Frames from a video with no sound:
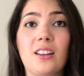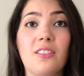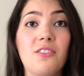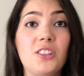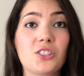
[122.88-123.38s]
a
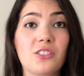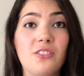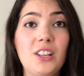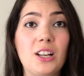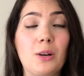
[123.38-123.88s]
feature
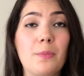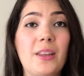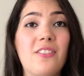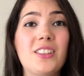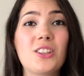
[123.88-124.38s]
film.
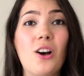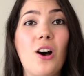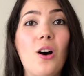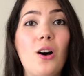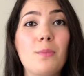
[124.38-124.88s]
If it's
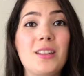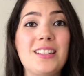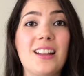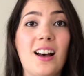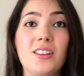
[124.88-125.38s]
all
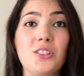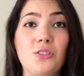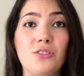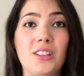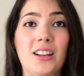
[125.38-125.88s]
been
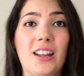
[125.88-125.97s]
non-union